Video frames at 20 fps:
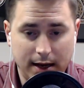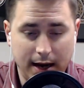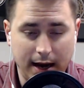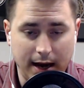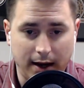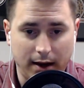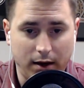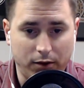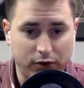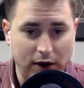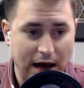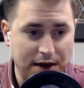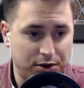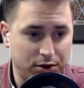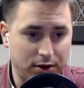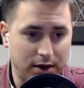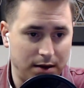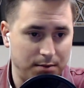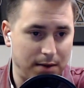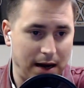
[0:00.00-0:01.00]
uh, rather
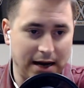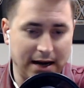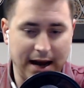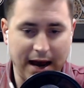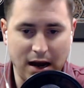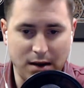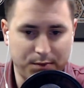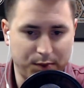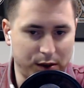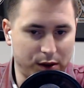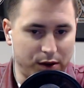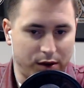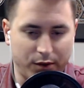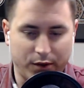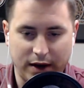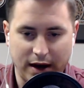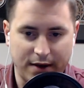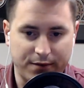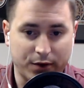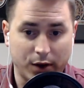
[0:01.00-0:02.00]
than my neighbor or
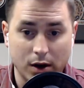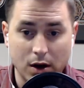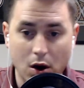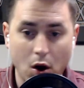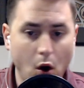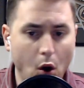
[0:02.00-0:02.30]
whatever?